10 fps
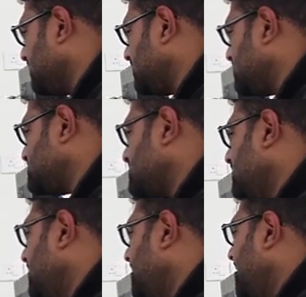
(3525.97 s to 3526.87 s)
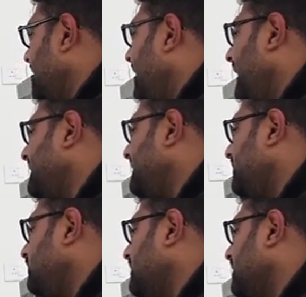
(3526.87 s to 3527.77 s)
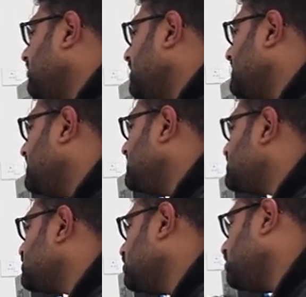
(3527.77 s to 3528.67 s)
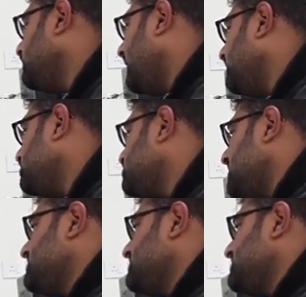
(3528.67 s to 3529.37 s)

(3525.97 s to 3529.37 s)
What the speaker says: signals, and then we can monitor the snore values